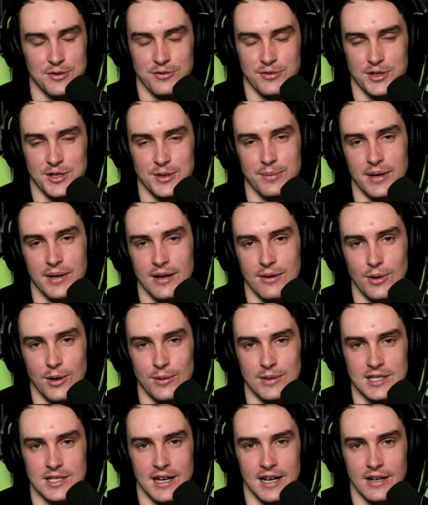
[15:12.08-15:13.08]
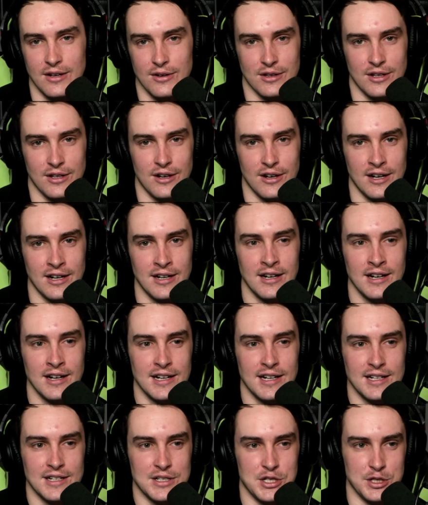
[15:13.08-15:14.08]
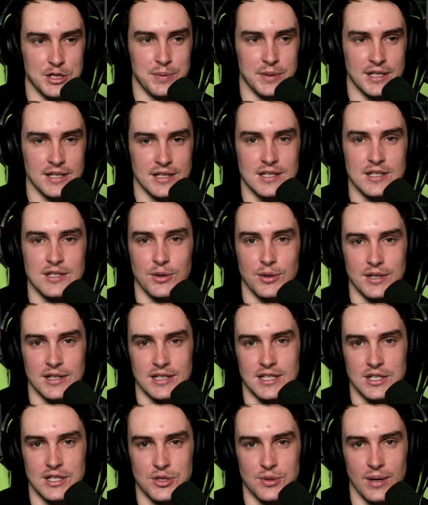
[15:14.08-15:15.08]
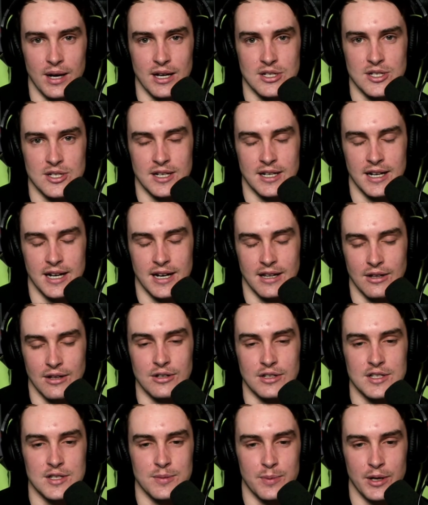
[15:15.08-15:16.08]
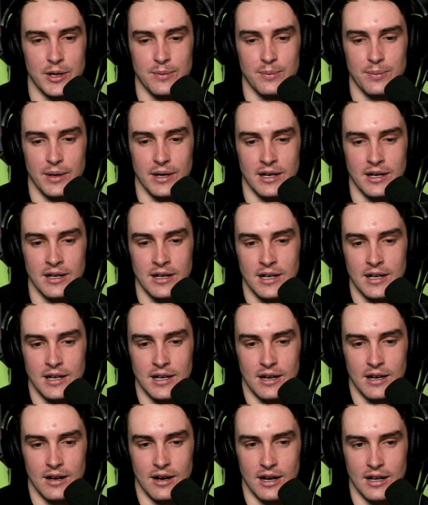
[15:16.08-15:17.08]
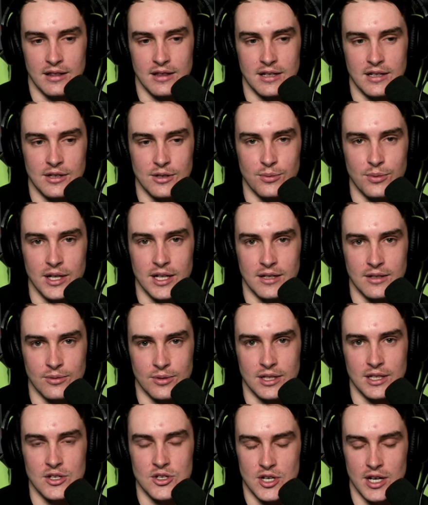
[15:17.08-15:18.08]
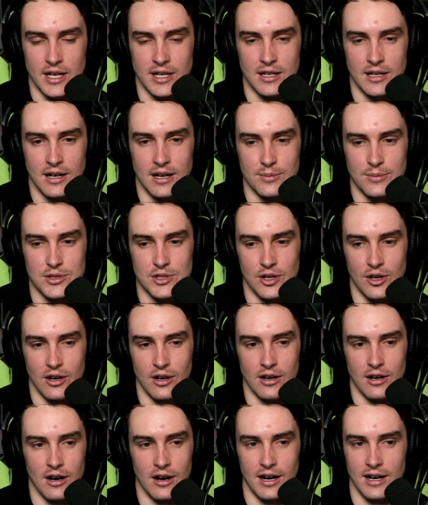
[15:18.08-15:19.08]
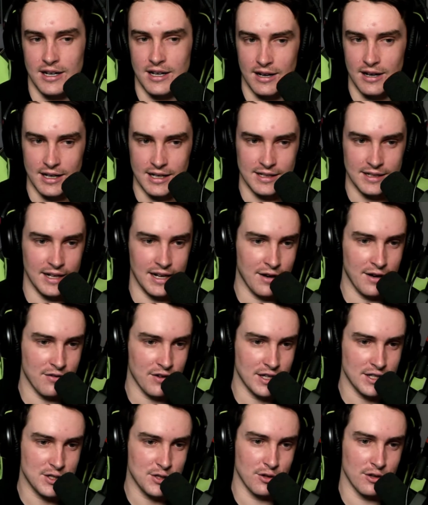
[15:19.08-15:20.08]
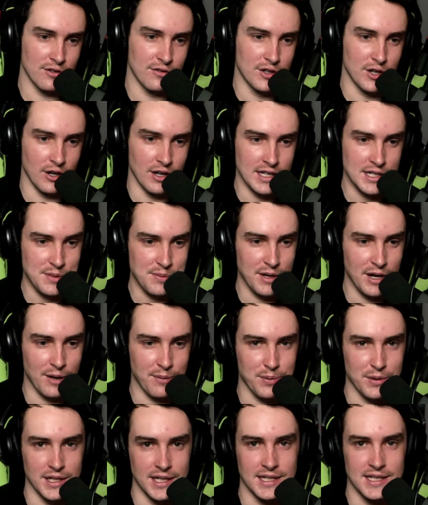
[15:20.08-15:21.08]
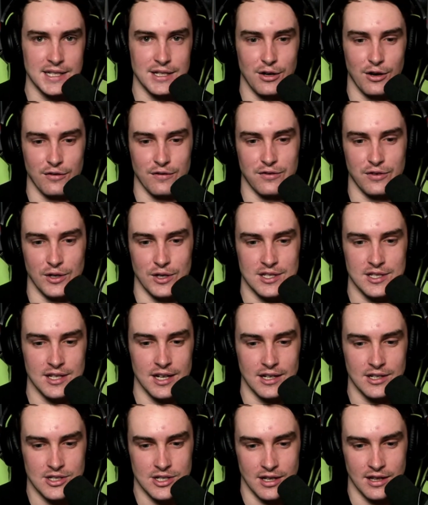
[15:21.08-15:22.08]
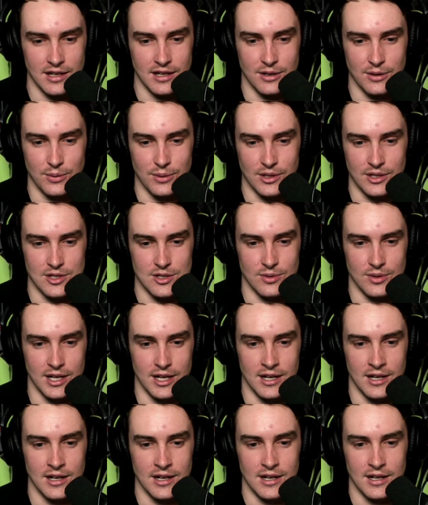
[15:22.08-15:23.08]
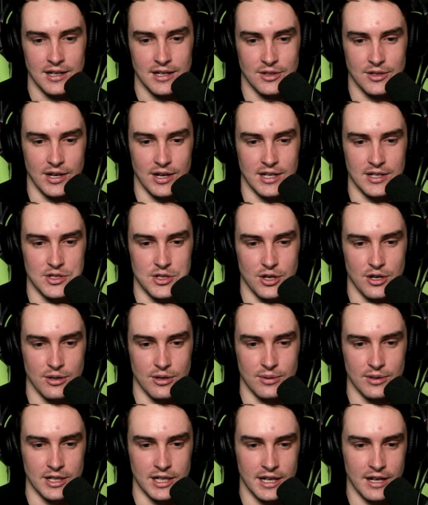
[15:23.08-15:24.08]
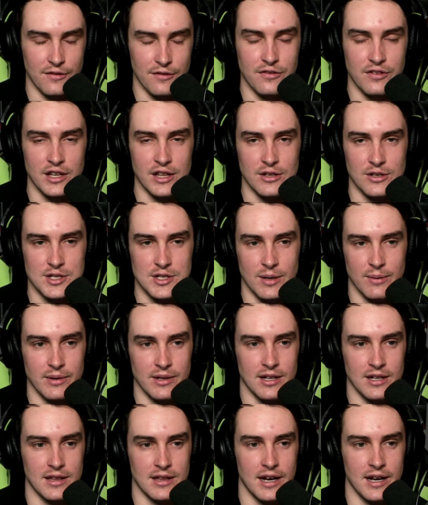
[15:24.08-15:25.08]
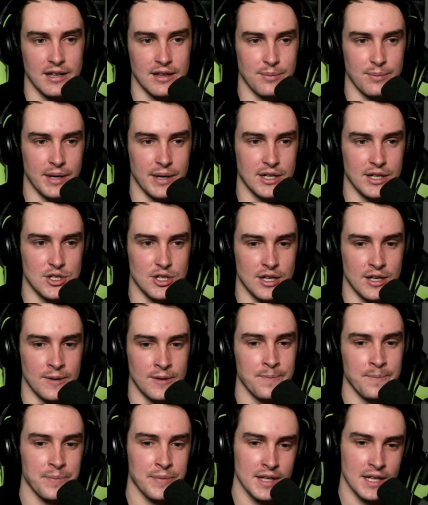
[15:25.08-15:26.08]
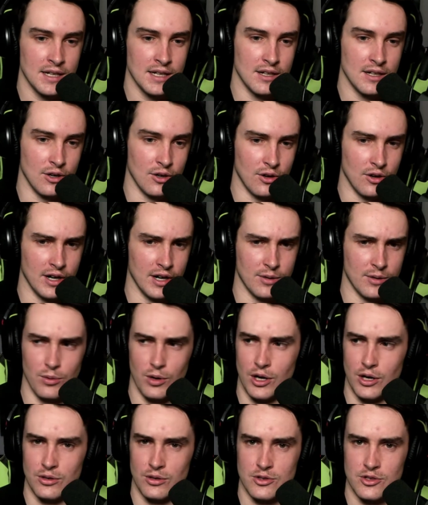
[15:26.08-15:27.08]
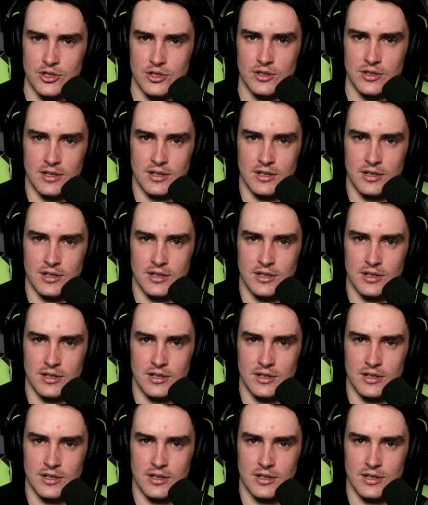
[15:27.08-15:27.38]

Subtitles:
compared to what we're seeing online, just because of sort of the situation and how long it's been. But I think that we can really shake it up. So everyone sort of got into me. I predicted on first touch, I think it was, where ground zero were going to get fifth or something like that at the major or at Worlds.